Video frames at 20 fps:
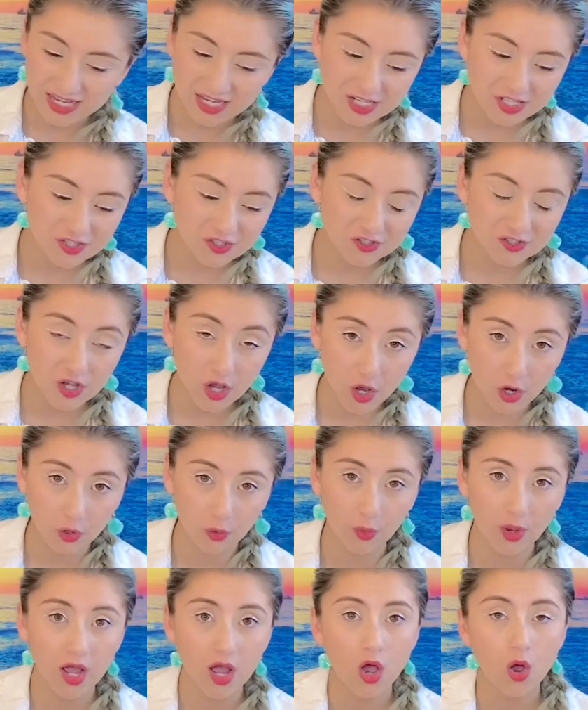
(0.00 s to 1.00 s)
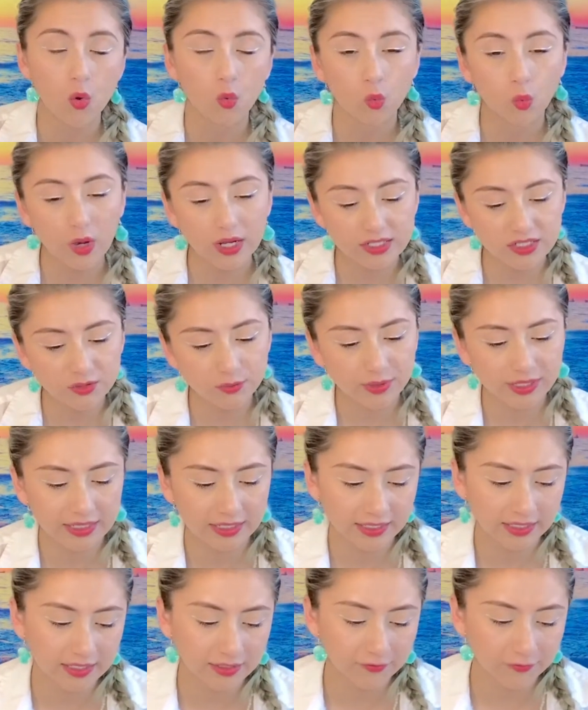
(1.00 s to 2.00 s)
So what do we
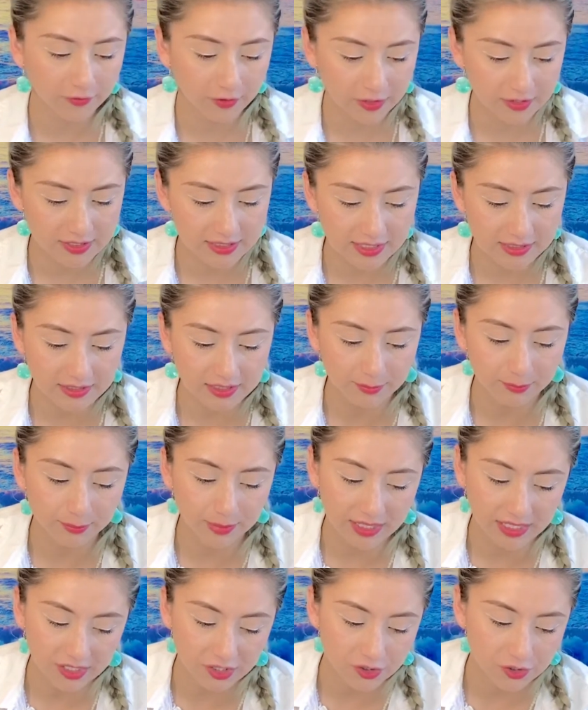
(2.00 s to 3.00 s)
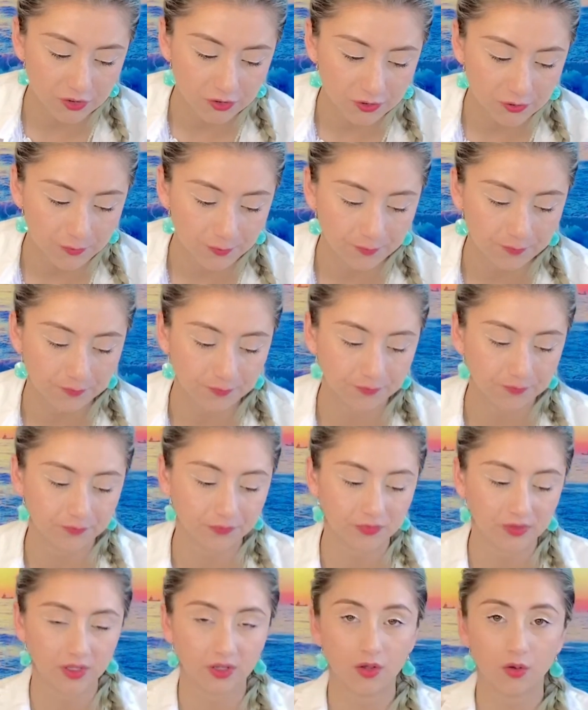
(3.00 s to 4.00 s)
need first at the beach?
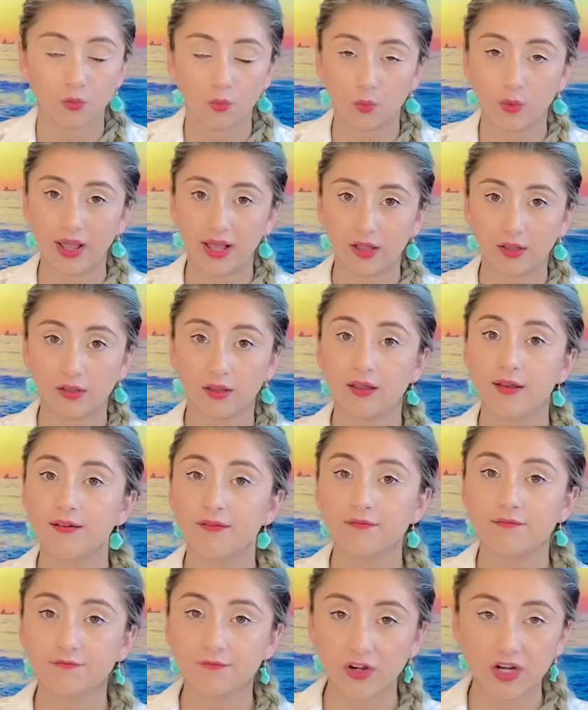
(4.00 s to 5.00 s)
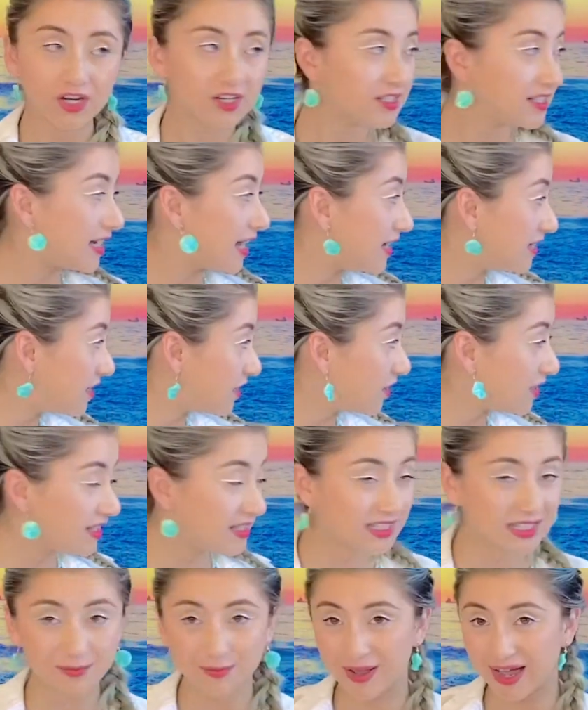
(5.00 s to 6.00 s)
Well, first, as you can
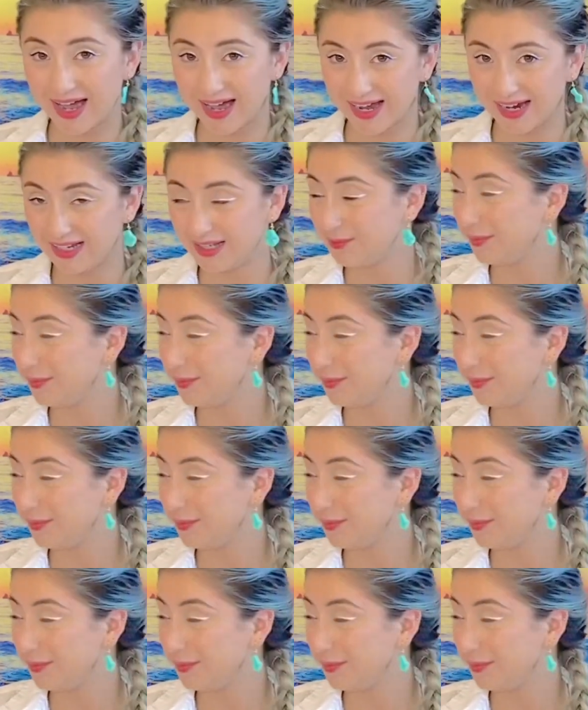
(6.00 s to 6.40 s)
see behind